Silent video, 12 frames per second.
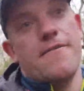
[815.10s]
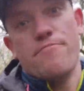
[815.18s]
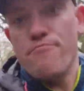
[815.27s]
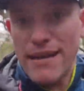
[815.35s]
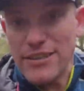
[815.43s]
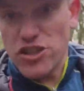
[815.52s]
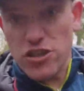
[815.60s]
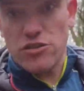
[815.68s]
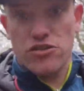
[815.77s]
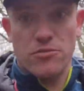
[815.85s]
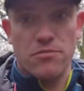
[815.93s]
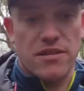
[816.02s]
Mention
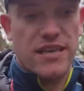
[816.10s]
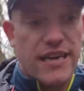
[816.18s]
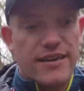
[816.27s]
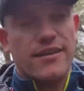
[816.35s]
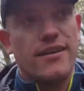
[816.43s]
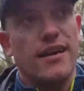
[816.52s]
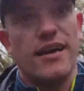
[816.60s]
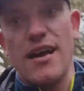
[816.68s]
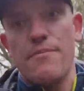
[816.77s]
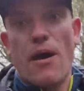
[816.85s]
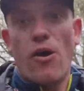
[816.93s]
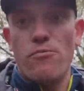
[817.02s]
something
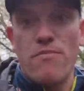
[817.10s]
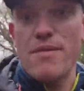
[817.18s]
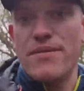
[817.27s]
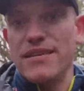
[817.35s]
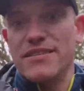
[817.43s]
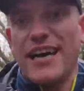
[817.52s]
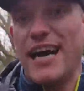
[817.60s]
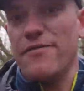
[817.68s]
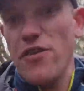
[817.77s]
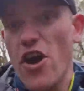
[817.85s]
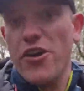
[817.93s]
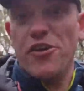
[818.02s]
about maybe he's
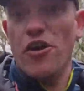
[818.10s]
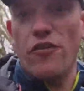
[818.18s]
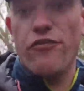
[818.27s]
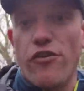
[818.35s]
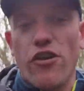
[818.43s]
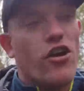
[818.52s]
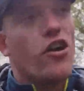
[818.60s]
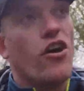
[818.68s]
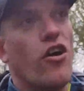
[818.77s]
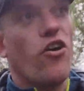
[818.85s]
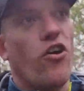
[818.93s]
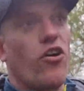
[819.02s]
diverting off,
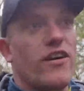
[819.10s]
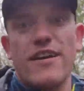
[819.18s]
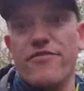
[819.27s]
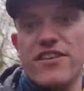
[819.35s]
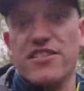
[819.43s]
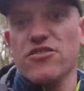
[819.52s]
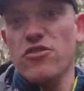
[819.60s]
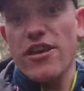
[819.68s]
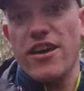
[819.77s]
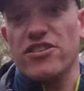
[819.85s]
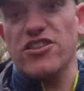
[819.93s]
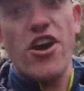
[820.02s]
or if there's
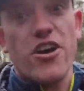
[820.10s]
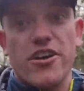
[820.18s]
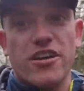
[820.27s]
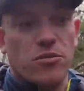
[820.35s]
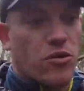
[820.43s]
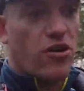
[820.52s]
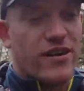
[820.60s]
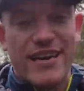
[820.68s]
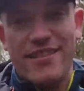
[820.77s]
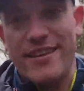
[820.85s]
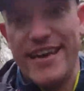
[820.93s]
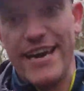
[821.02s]
another circular walk
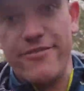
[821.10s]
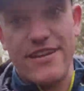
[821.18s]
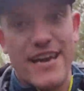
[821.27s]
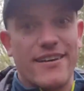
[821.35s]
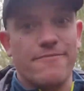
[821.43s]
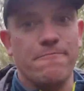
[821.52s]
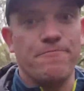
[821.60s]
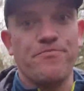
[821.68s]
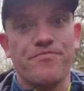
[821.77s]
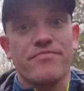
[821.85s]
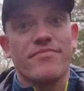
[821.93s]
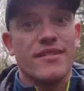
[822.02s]
in the area,
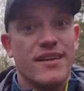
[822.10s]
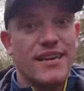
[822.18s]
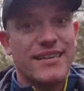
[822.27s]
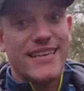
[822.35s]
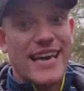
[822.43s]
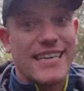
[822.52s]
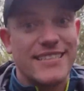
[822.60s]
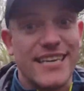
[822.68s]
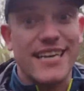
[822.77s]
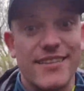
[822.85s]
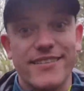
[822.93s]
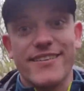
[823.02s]
get it
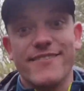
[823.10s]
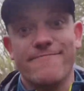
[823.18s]
told.